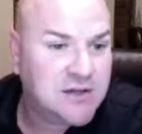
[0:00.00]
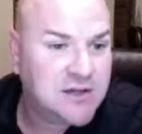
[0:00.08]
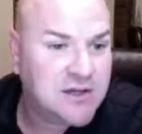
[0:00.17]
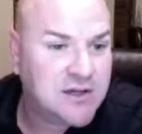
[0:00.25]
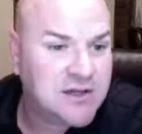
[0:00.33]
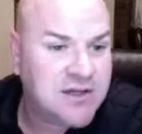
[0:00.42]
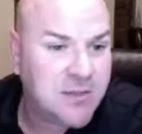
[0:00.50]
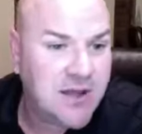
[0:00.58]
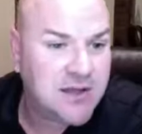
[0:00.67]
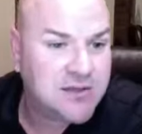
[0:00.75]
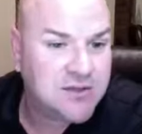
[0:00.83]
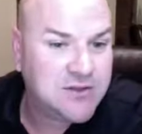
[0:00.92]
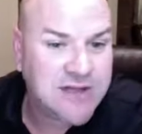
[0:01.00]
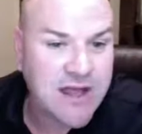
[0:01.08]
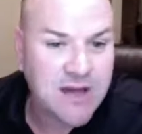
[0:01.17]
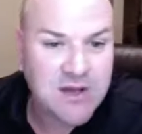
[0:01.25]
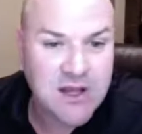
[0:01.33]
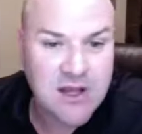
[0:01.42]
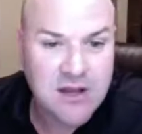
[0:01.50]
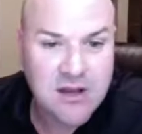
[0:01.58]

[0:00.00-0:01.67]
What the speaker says: because I'm not too savvy.